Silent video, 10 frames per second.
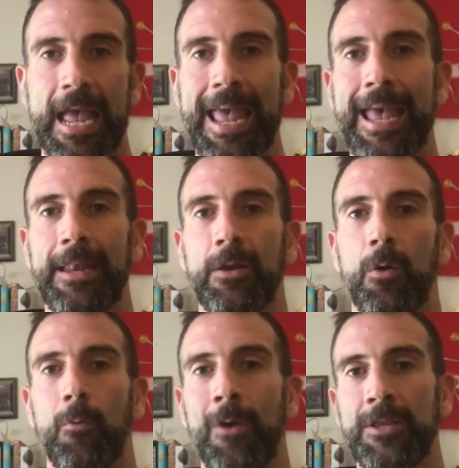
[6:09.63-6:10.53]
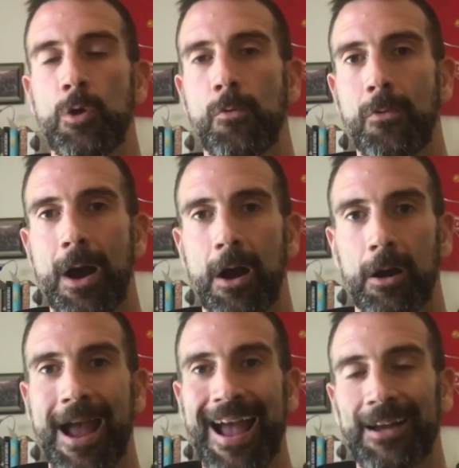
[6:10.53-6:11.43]
And when you
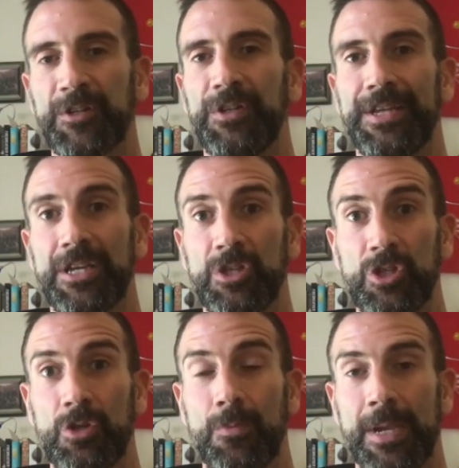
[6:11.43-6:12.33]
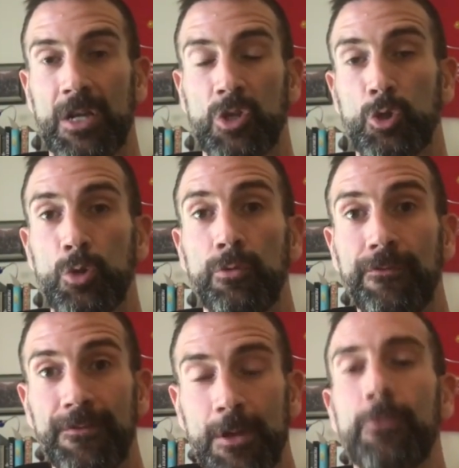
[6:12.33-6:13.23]
are actually consuming too
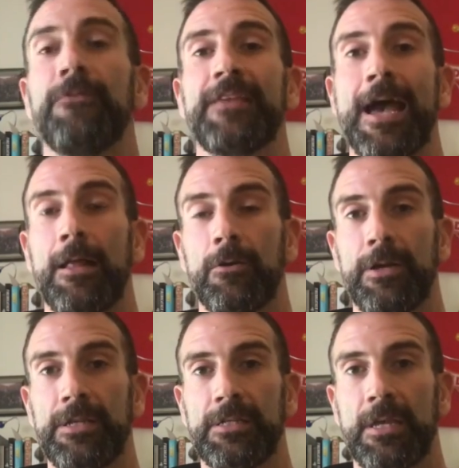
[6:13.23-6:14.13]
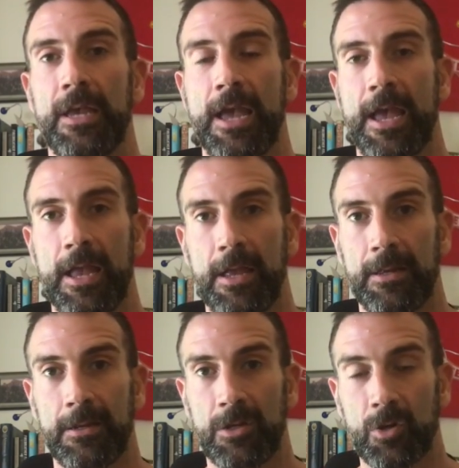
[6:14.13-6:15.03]
few of calories
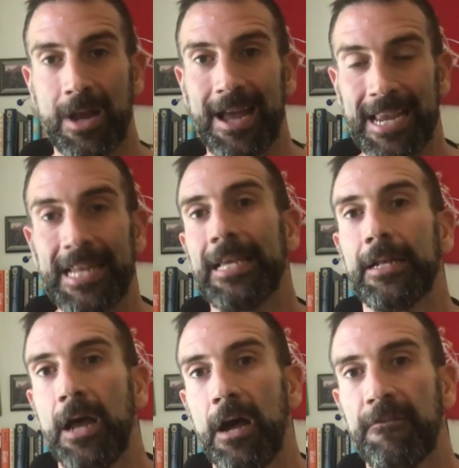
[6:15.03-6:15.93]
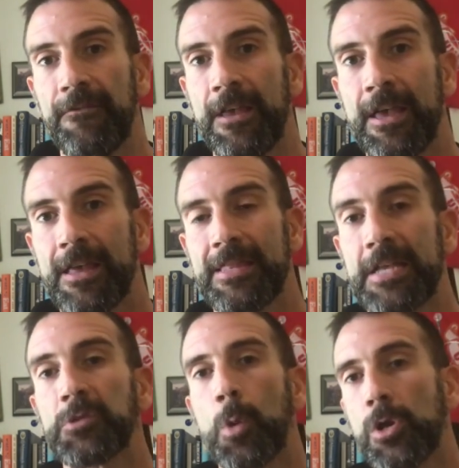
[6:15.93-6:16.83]
and you're not eating enough,
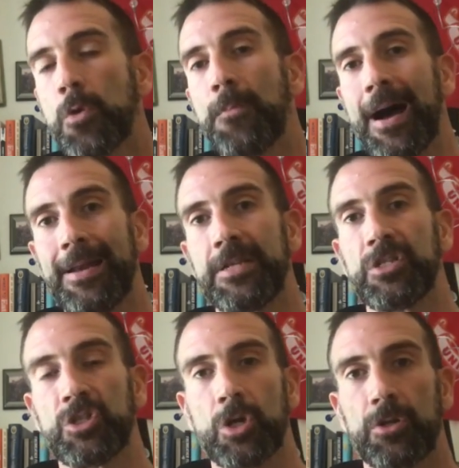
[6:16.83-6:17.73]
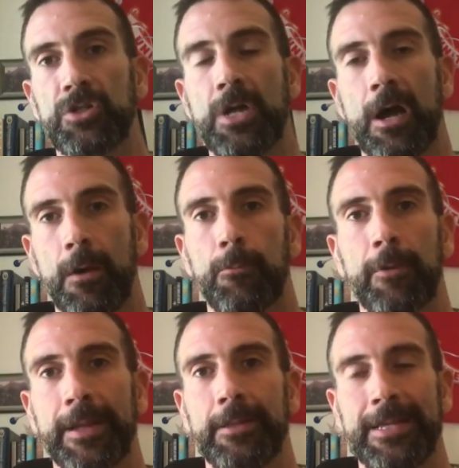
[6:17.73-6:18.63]
that's when your body starts to
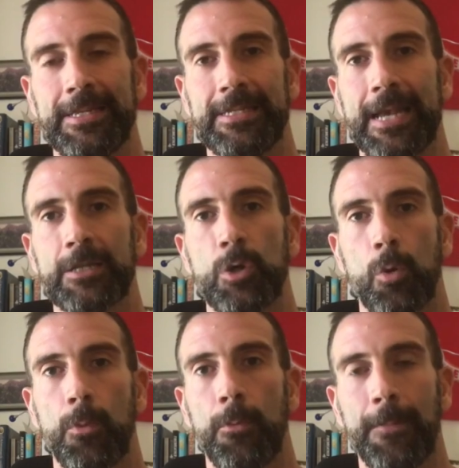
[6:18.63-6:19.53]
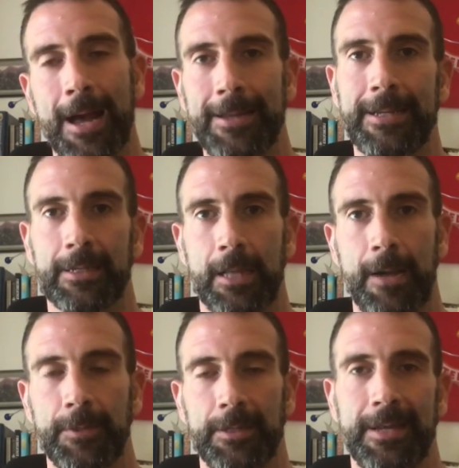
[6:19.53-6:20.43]
upregulate sex hormone binding
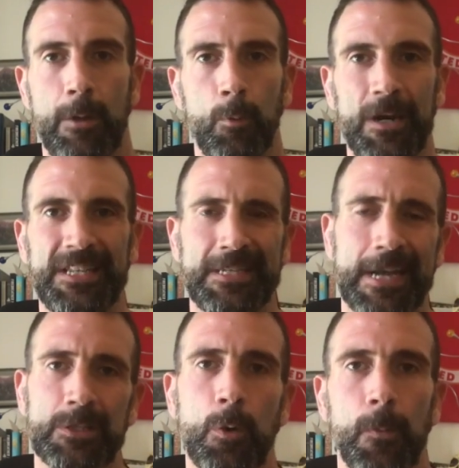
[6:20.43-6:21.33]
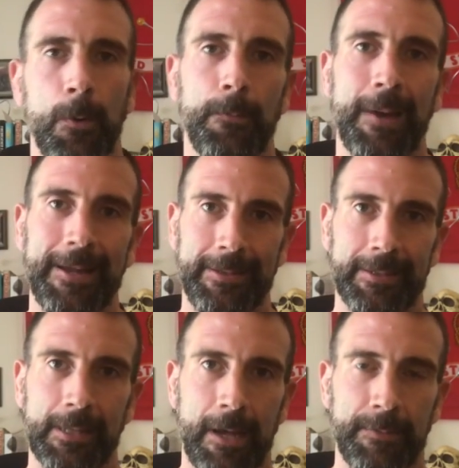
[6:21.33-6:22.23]
globulin. Now, what is sex hormone
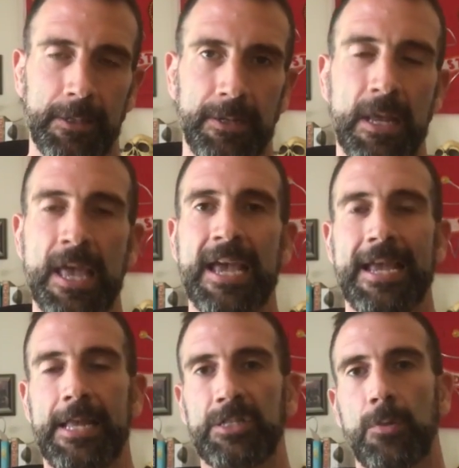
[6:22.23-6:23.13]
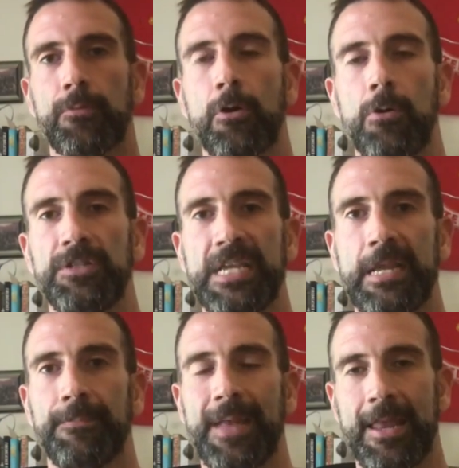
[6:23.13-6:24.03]
binding globulin? It's a
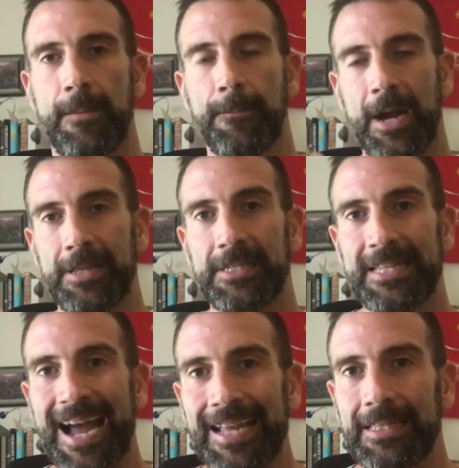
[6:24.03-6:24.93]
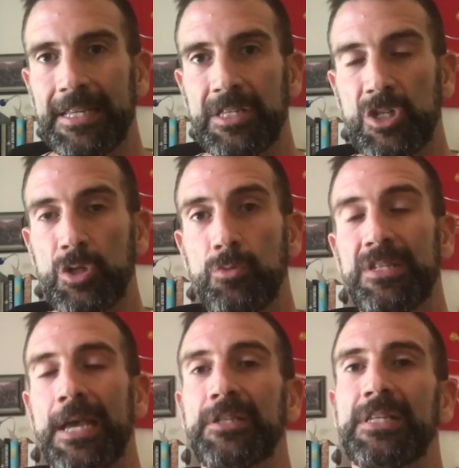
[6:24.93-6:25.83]
protein, and it binds tightly to
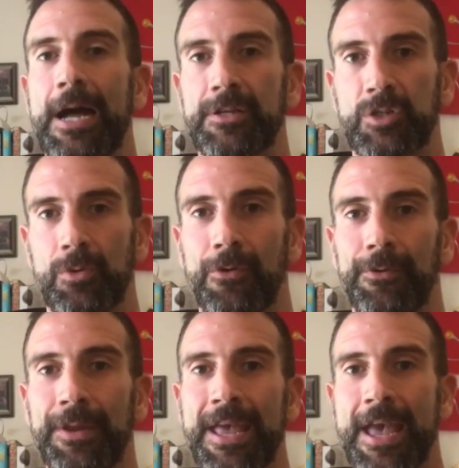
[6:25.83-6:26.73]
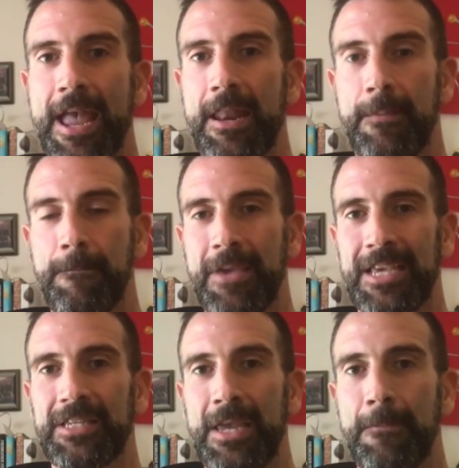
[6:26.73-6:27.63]
testosterone, and it
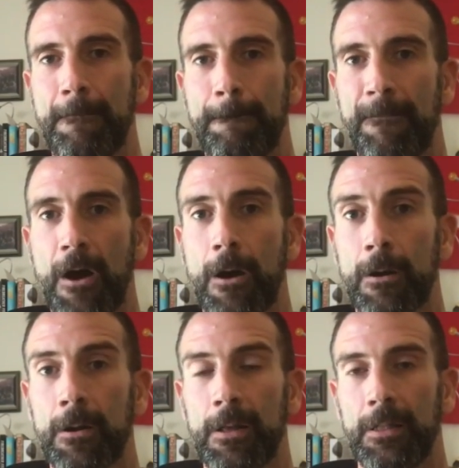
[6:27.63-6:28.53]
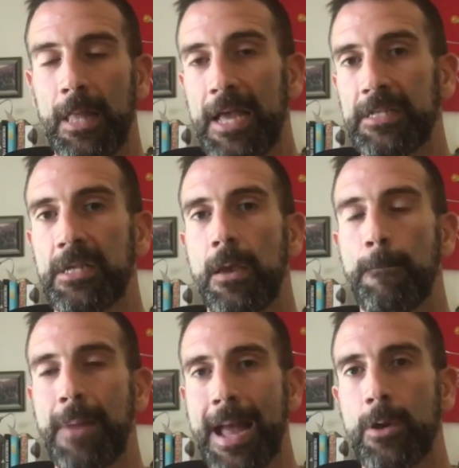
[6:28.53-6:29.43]
makes it far less
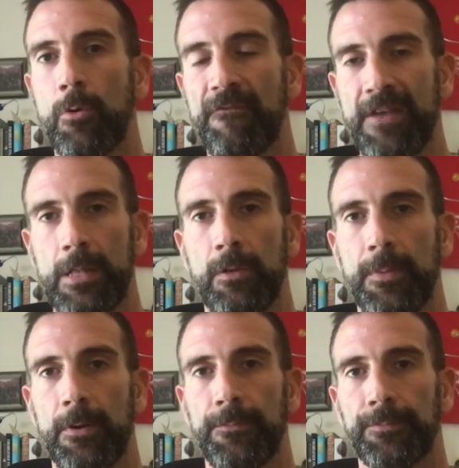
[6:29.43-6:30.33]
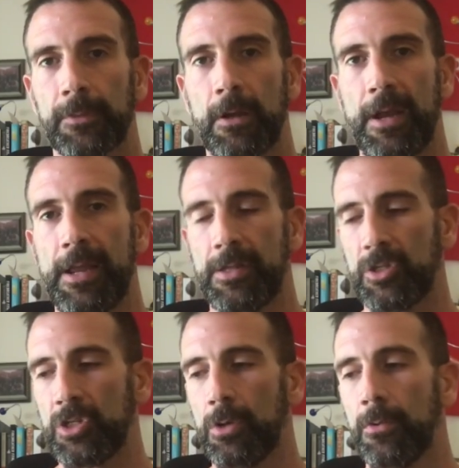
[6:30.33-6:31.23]
bioavailable, right?
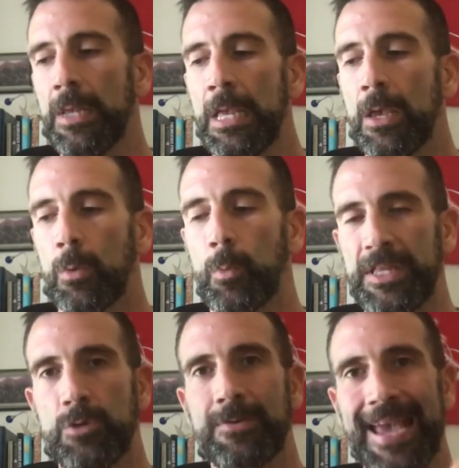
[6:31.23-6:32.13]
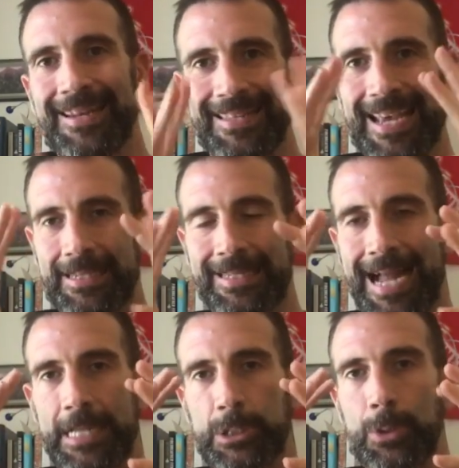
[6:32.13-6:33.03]
So when you get a
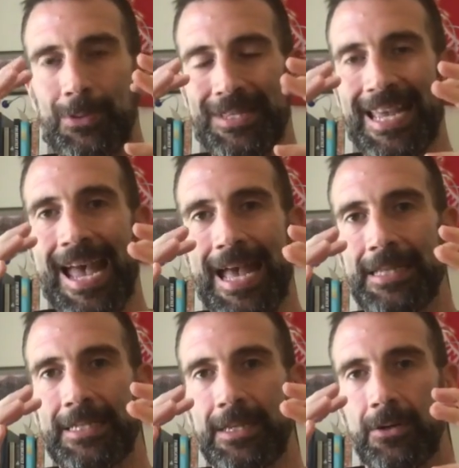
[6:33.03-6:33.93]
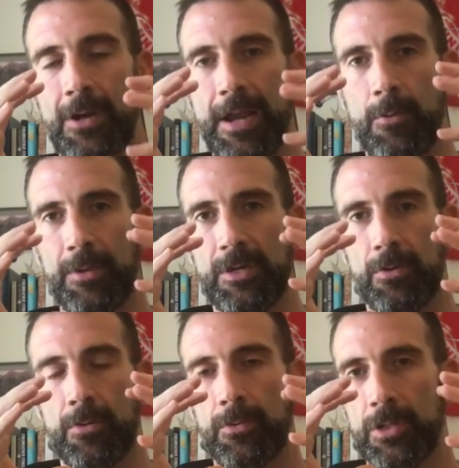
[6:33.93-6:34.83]
testosterone test, right, when you're
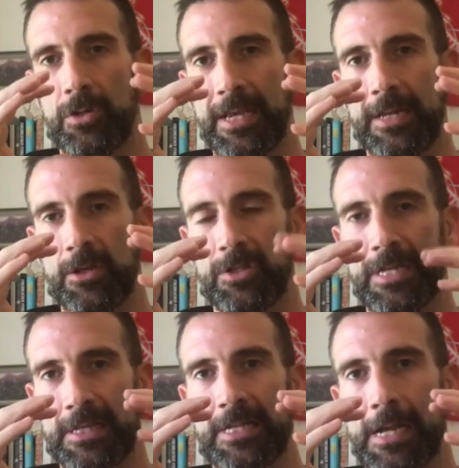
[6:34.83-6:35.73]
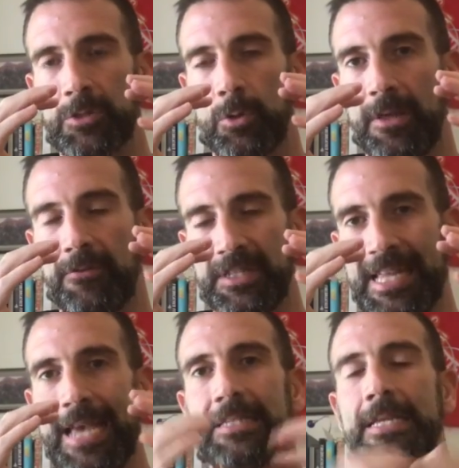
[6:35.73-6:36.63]
getting your testosterone levels
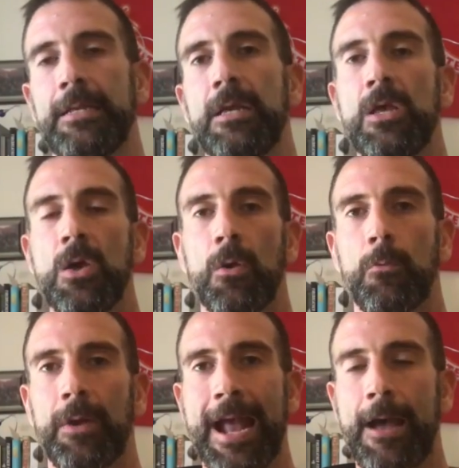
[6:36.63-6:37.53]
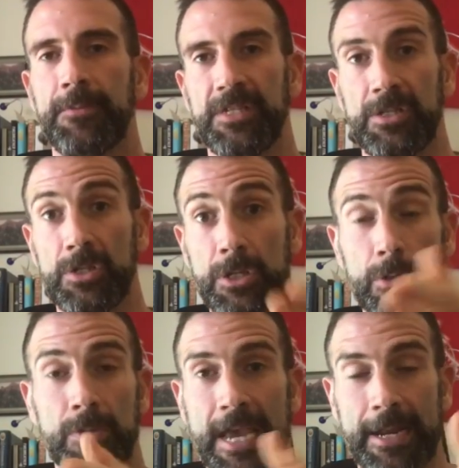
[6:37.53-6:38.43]
tested, what happens is
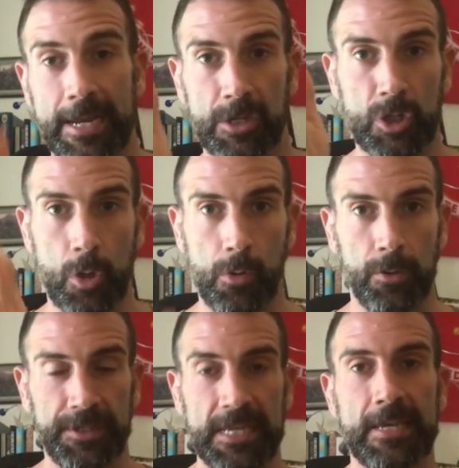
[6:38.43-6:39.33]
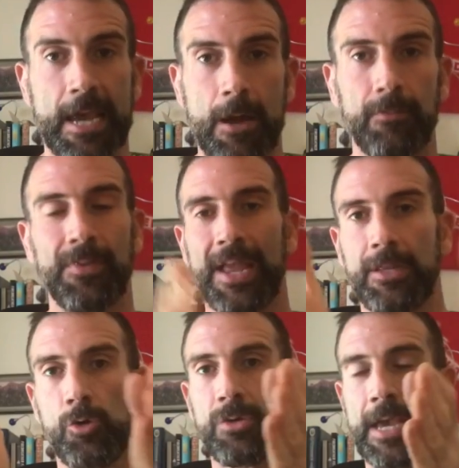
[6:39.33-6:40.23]
you get a total T count
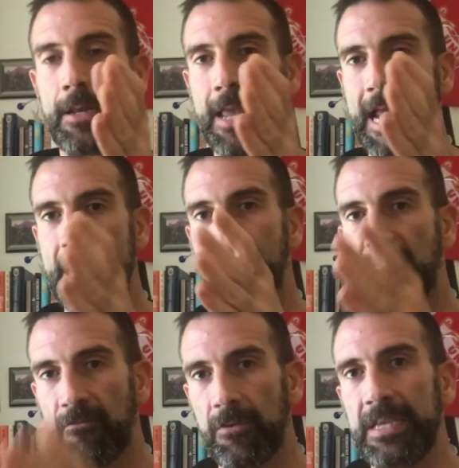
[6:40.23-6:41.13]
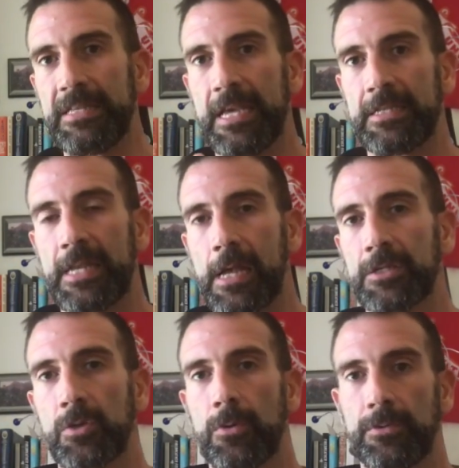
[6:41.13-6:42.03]
and you get a free
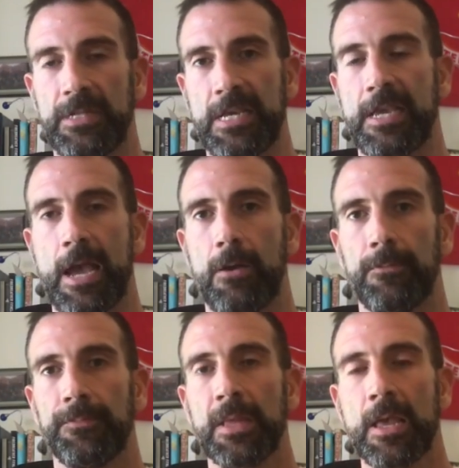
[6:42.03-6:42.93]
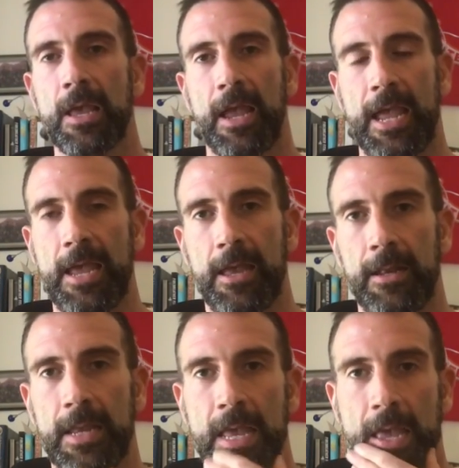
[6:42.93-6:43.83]
testosterone T count.
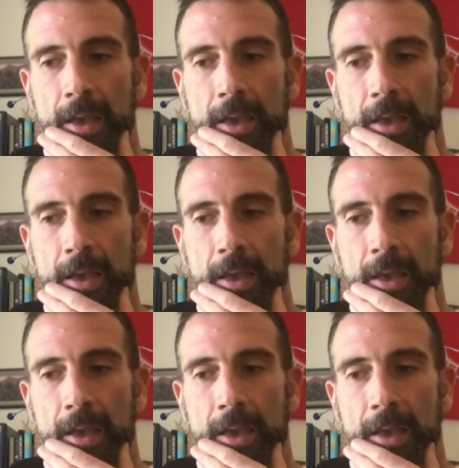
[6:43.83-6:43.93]
And